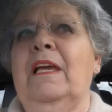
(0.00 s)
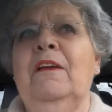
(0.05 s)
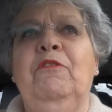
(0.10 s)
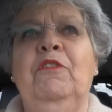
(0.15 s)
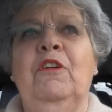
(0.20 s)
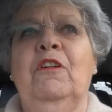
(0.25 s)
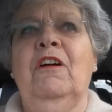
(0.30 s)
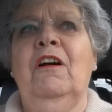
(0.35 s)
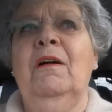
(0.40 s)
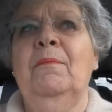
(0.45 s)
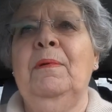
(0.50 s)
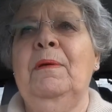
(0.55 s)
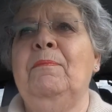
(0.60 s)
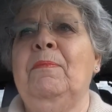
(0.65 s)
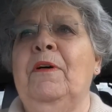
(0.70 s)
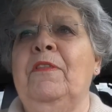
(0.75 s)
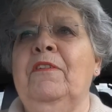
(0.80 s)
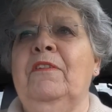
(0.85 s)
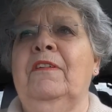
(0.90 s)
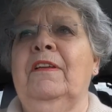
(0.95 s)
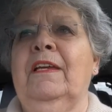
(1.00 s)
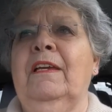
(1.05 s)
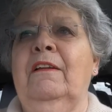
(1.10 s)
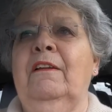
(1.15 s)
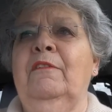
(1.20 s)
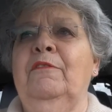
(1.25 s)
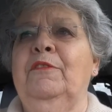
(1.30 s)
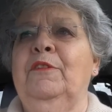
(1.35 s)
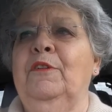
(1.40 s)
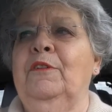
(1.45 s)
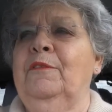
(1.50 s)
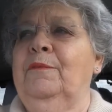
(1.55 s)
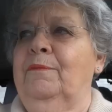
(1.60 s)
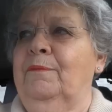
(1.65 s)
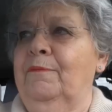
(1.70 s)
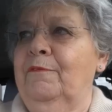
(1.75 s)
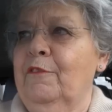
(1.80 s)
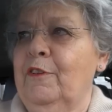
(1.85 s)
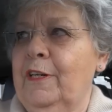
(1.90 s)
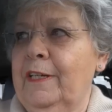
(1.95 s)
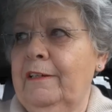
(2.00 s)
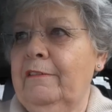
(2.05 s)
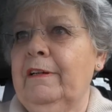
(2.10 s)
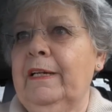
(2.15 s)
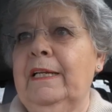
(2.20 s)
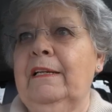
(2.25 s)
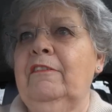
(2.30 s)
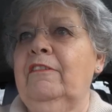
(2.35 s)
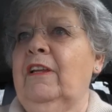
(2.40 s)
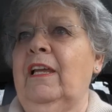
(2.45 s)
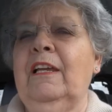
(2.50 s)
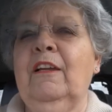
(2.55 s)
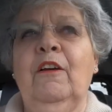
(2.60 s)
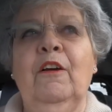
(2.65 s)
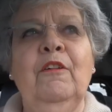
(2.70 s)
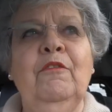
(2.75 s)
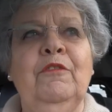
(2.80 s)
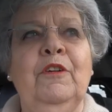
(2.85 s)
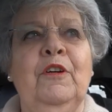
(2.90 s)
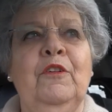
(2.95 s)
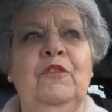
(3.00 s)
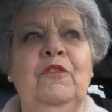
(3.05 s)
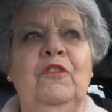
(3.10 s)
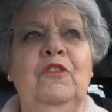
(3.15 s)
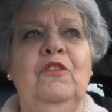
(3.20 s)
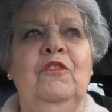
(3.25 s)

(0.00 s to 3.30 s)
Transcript: If you can't be bothered to get off your rear end and go vote,